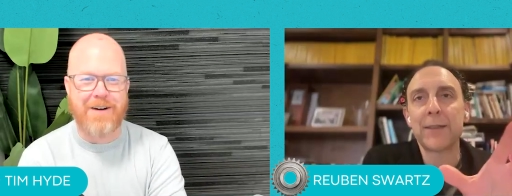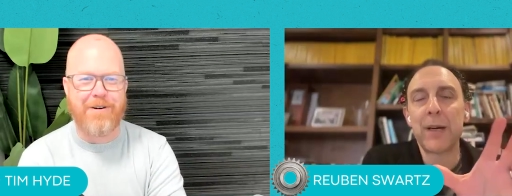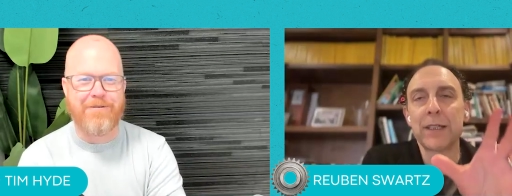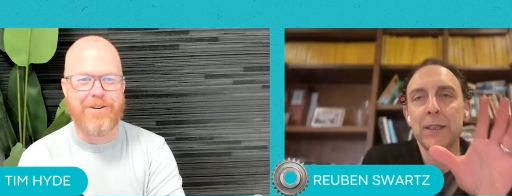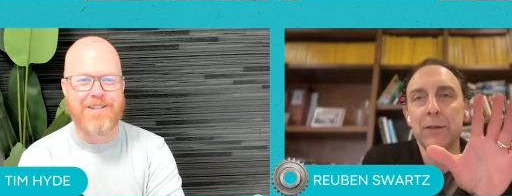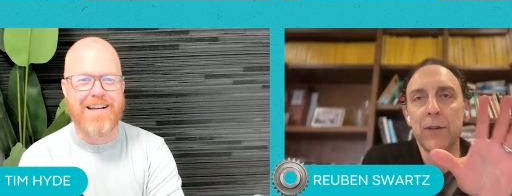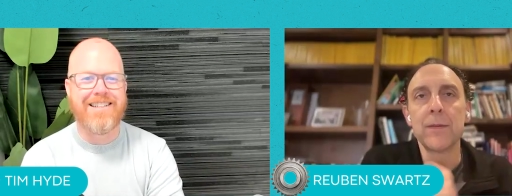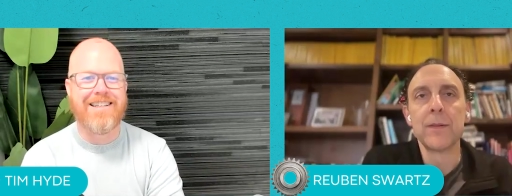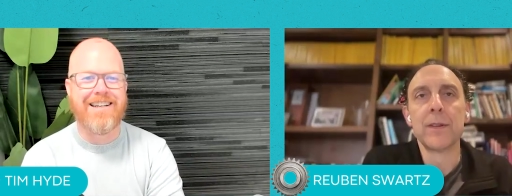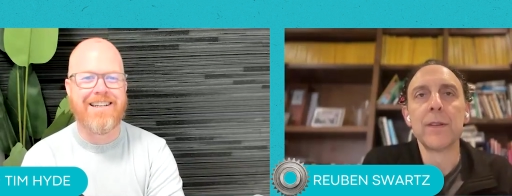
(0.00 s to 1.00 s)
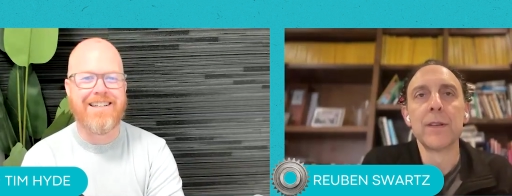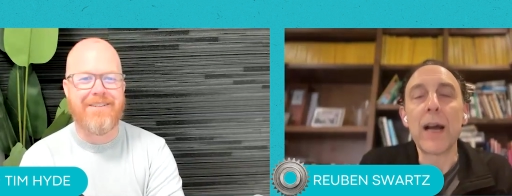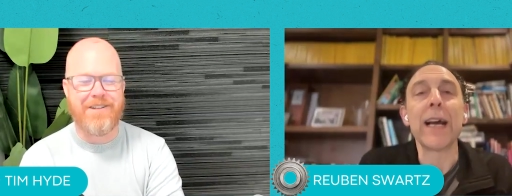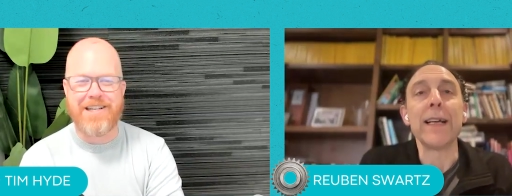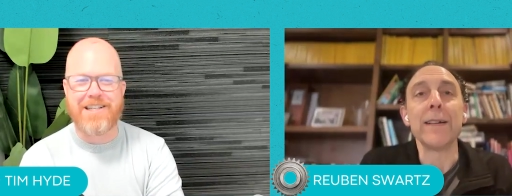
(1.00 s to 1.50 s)
Speaker 1: go on first date. Yeah.
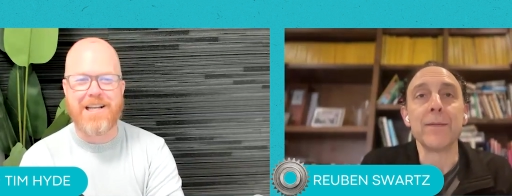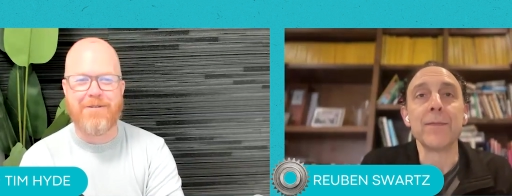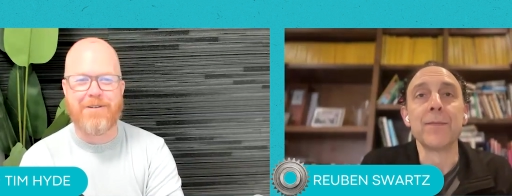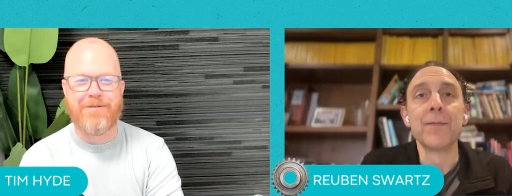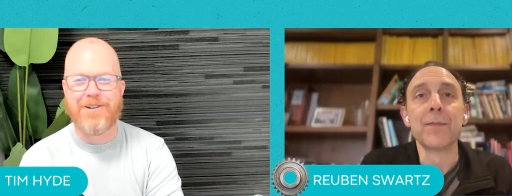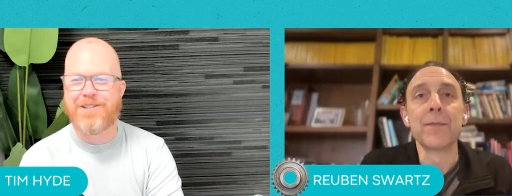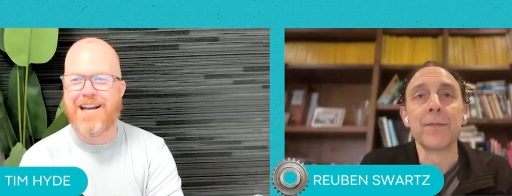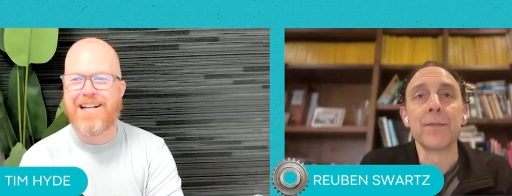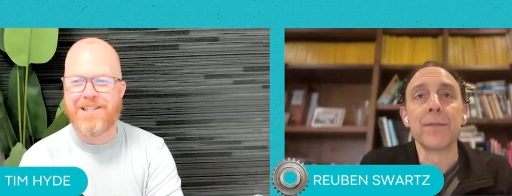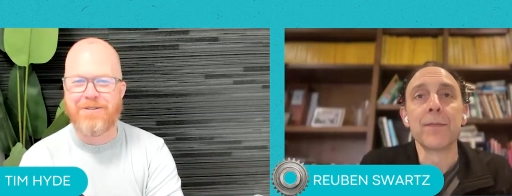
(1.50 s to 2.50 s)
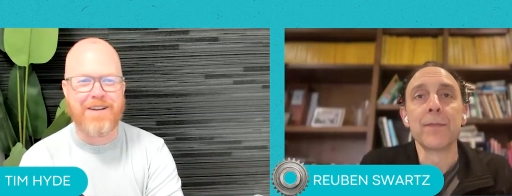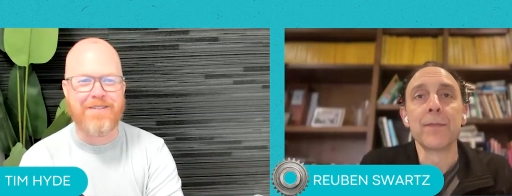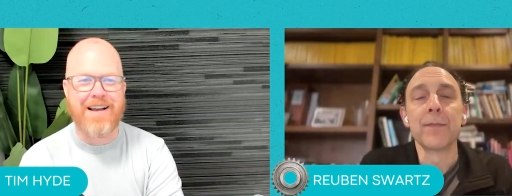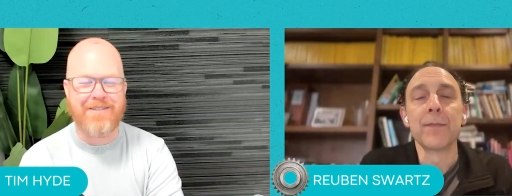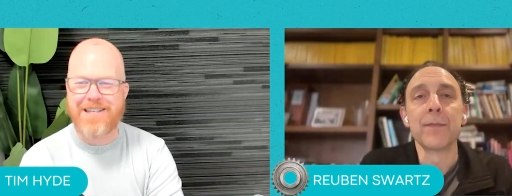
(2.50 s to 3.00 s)
Right. just go on first dates, you'll never
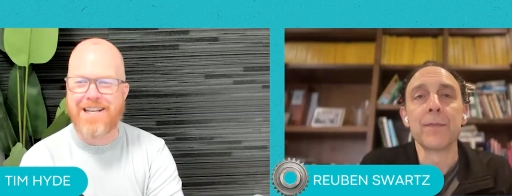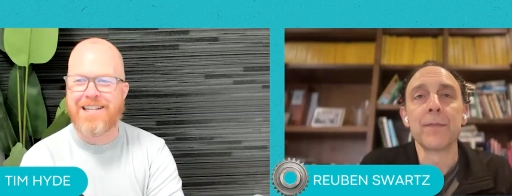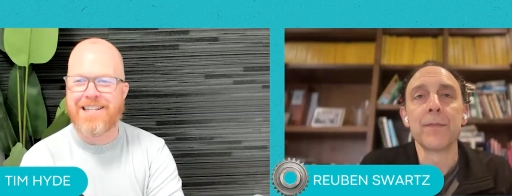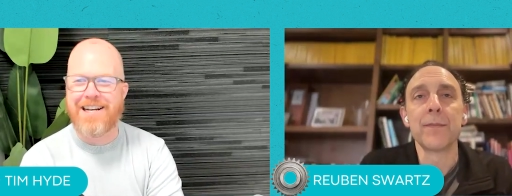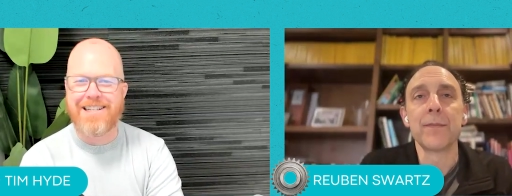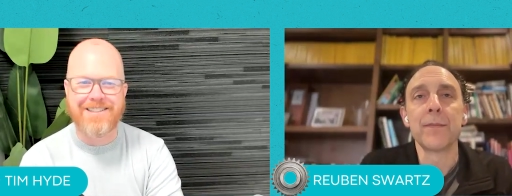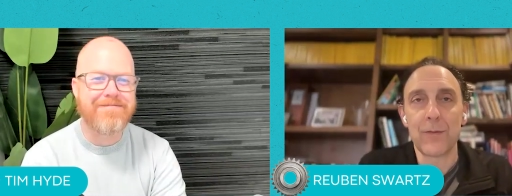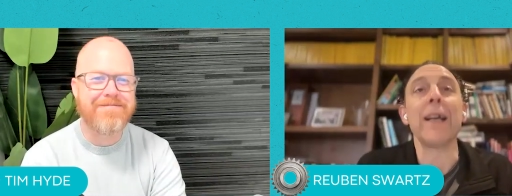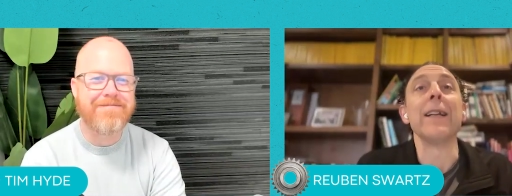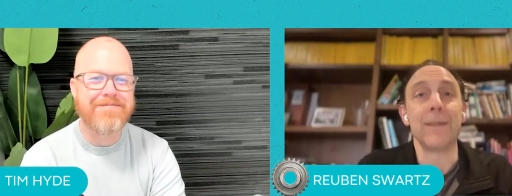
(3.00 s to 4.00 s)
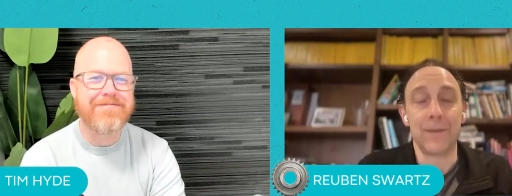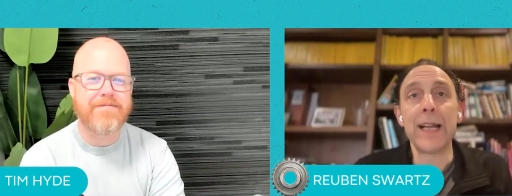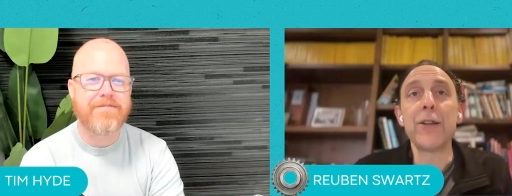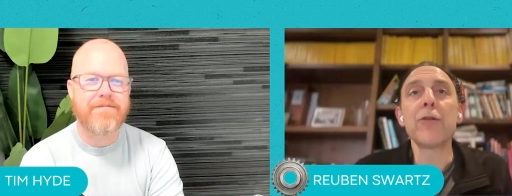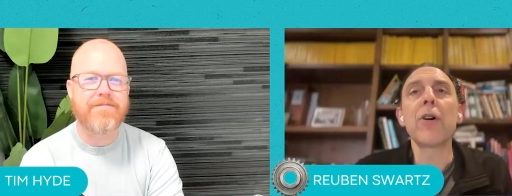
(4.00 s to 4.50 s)
have a second date. Right.
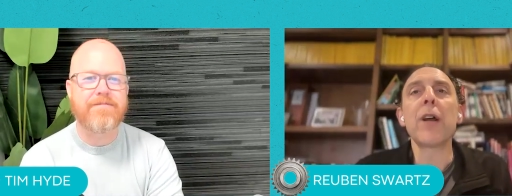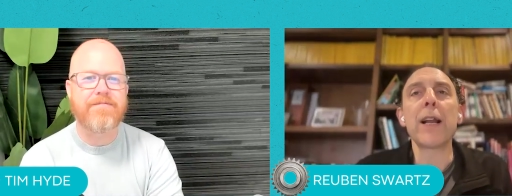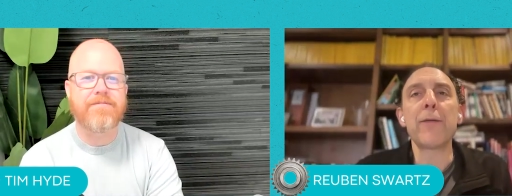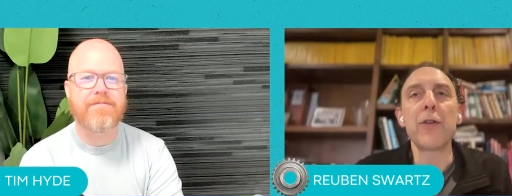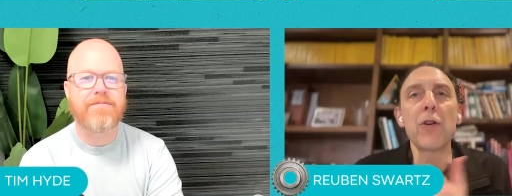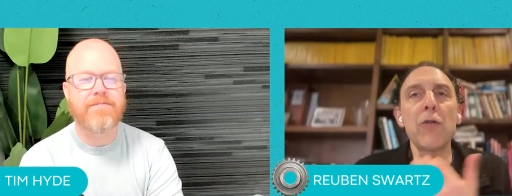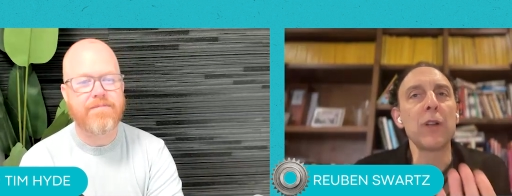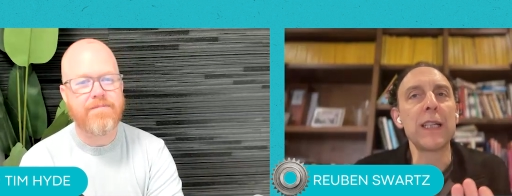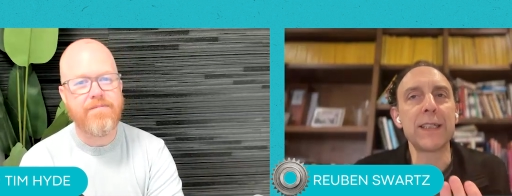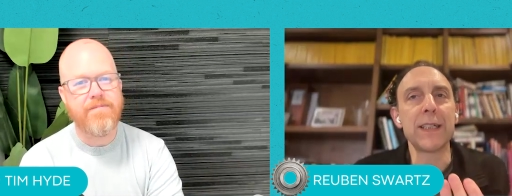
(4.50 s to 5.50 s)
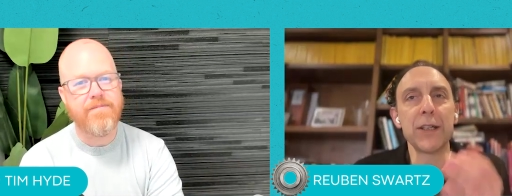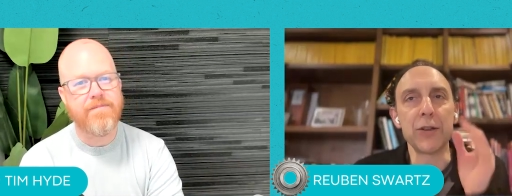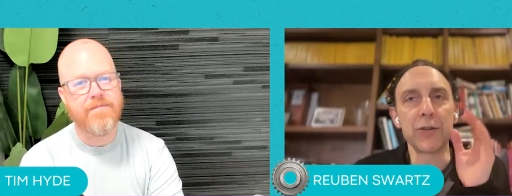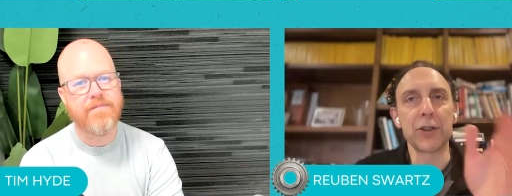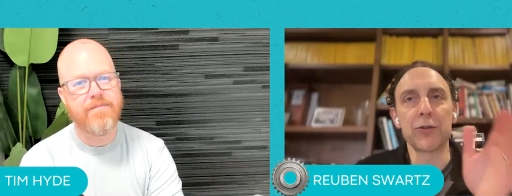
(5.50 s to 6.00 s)
And you don't, and if you don't listen,
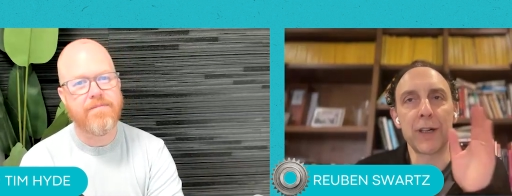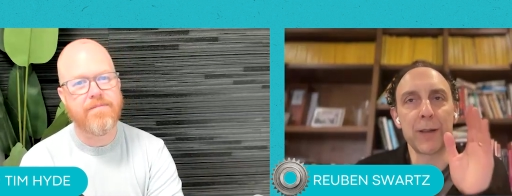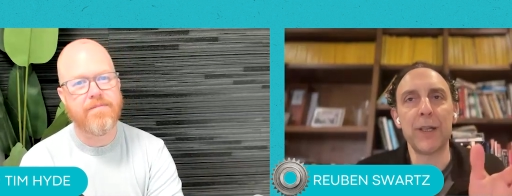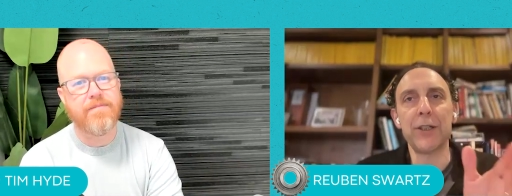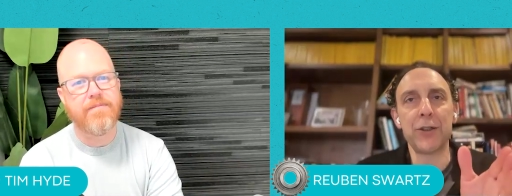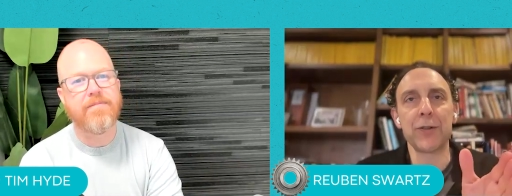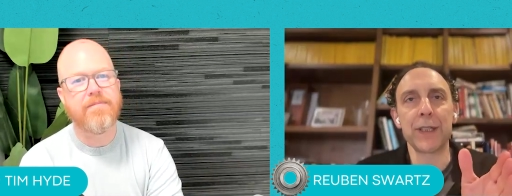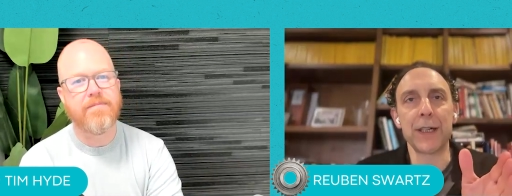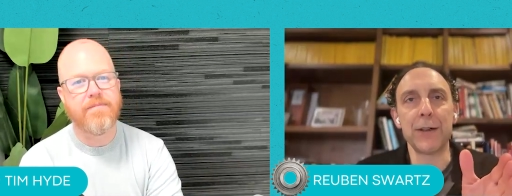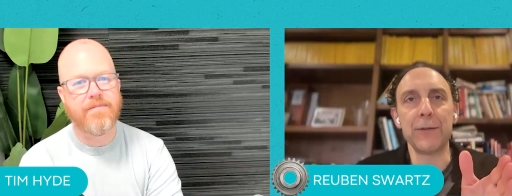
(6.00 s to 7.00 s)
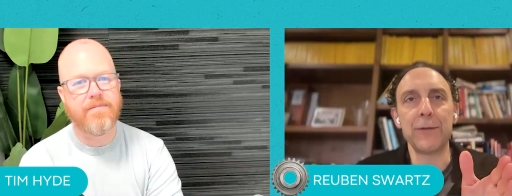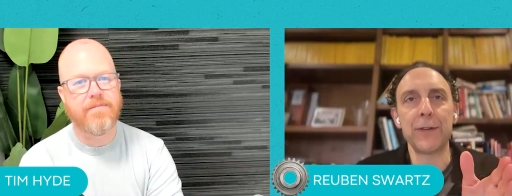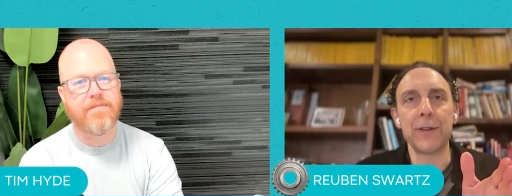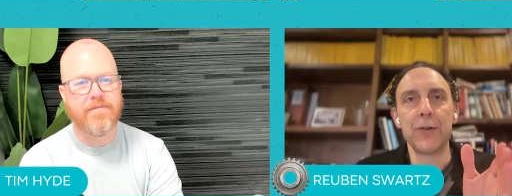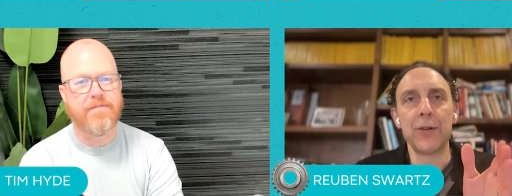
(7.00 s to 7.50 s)
you're just trying to pitch yourself.
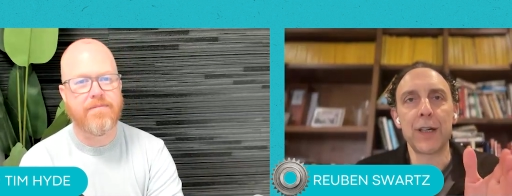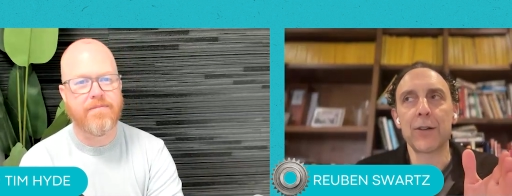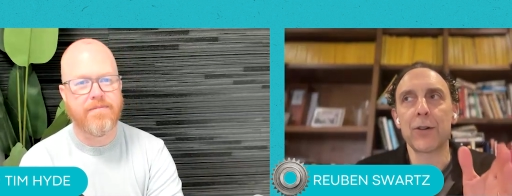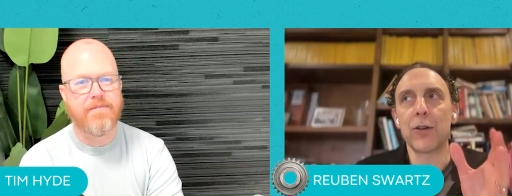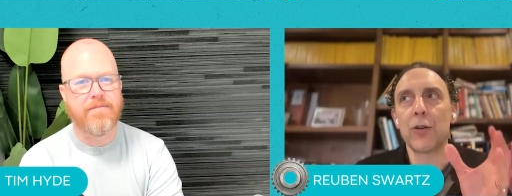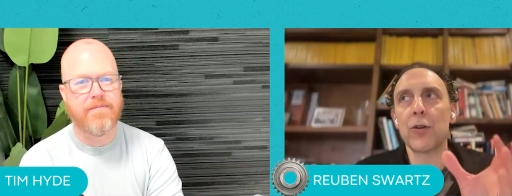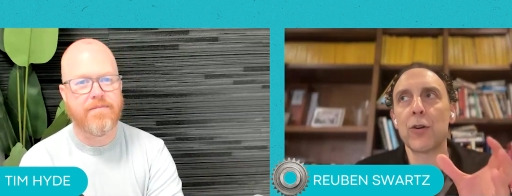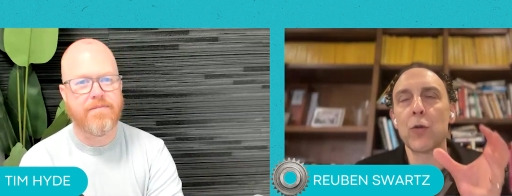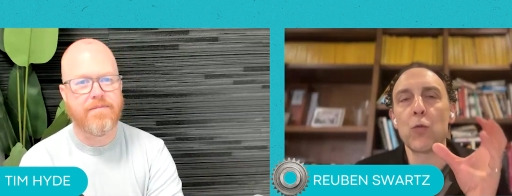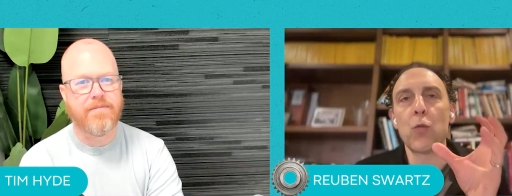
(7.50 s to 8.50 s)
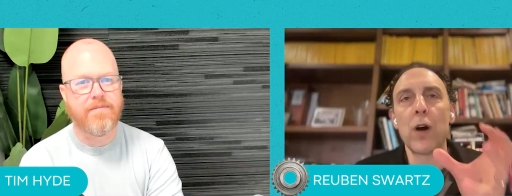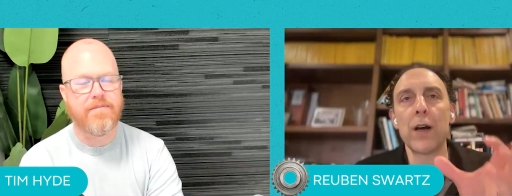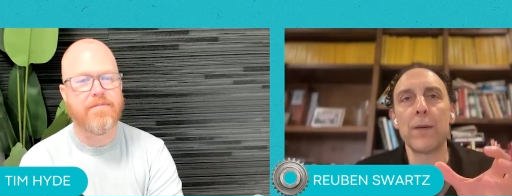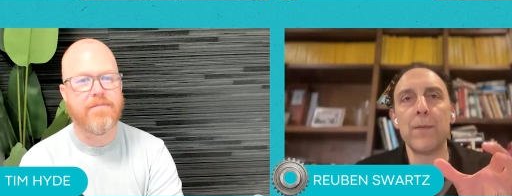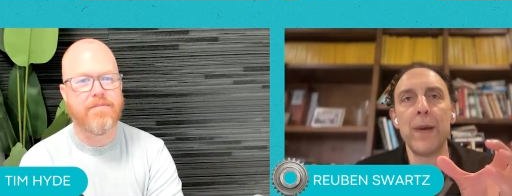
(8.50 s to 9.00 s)
You're not going to learn
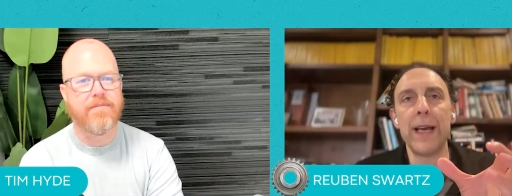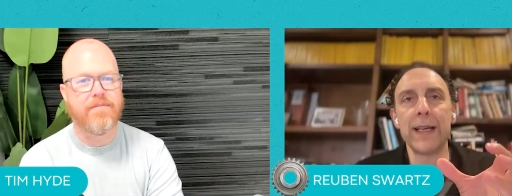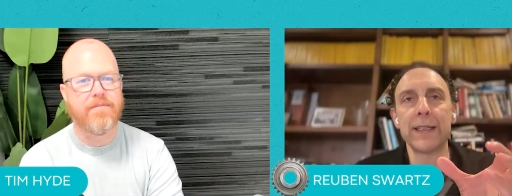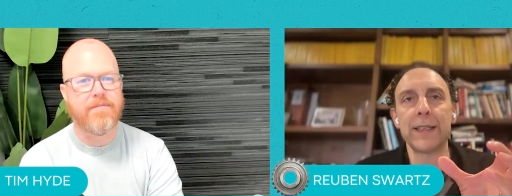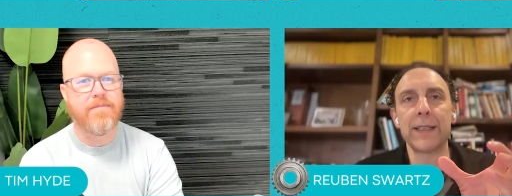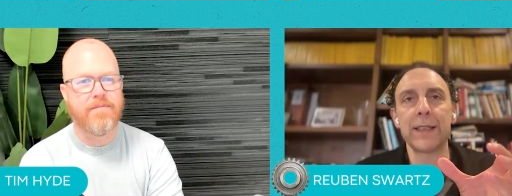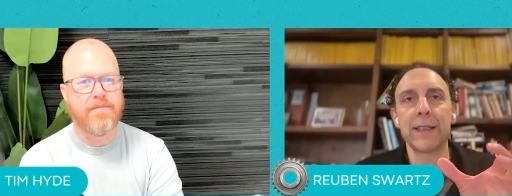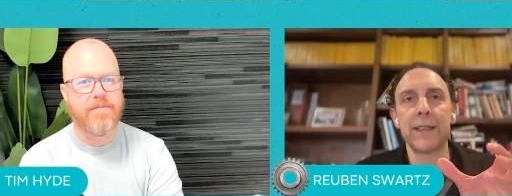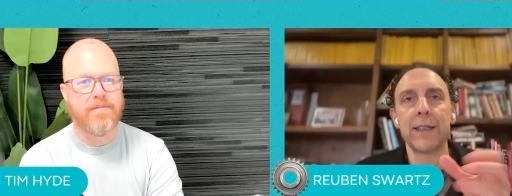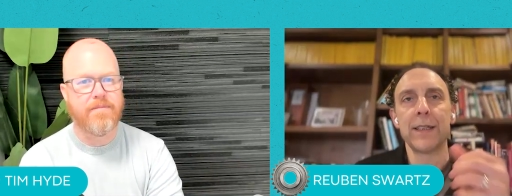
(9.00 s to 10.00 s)
what makes